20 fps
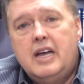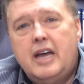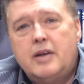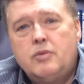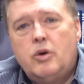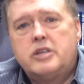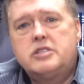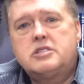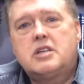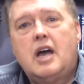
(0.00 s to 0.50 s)

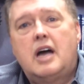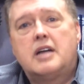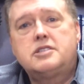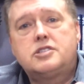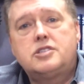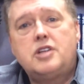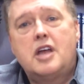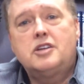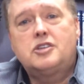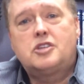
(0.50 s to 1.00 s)
And what is God
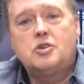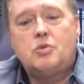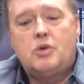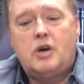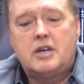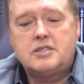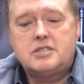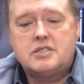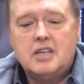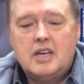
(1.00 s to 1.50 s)
saying to
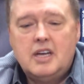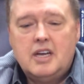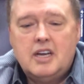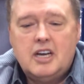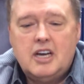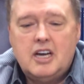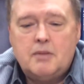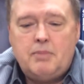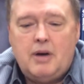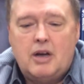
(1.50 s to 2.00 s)
us
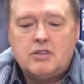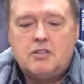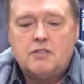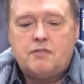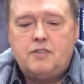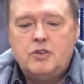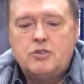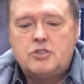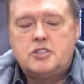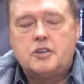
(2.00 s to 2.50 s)
about the
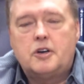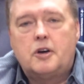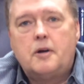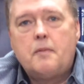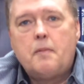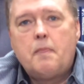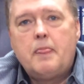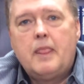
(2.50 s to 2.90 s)
future?